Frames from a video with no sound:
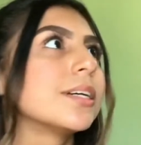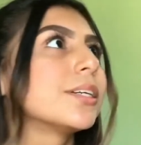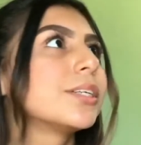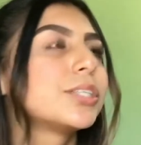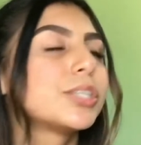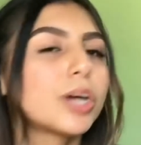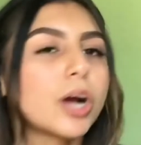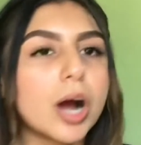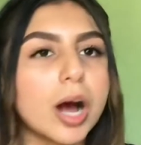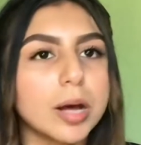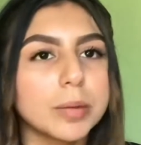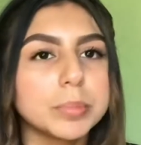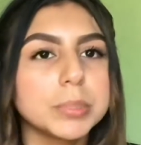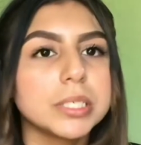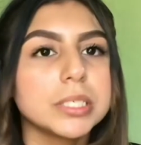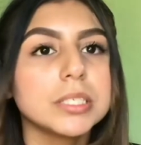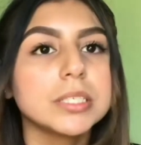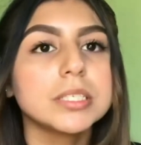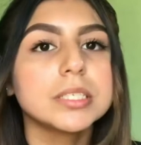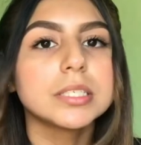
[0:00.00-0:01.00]
your
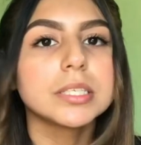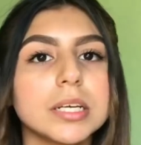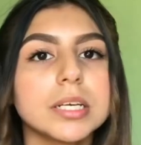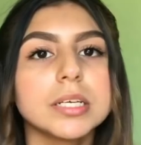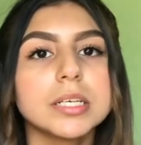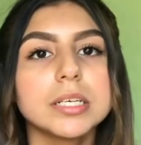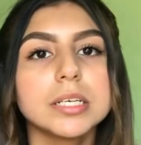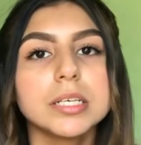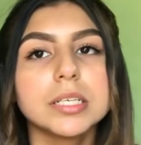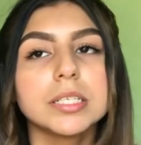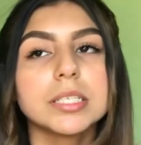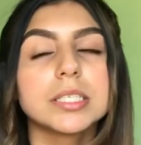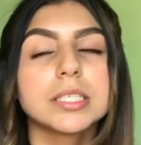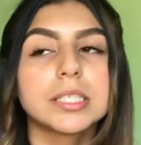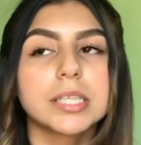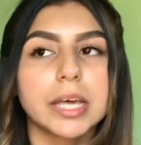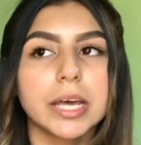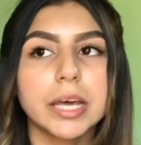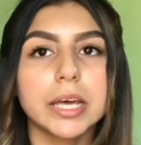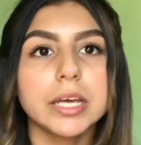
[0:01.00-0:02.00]
hobbies.
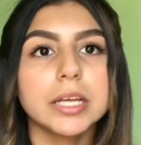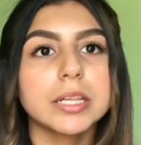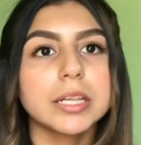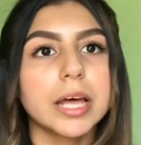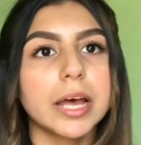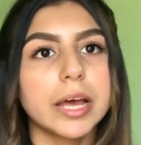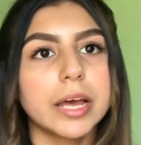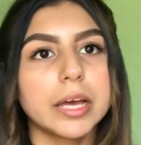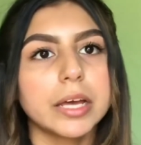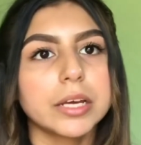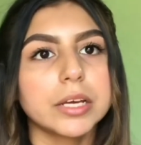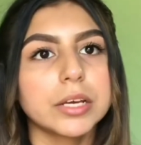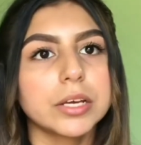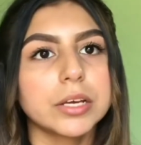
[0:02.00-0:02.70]
Say like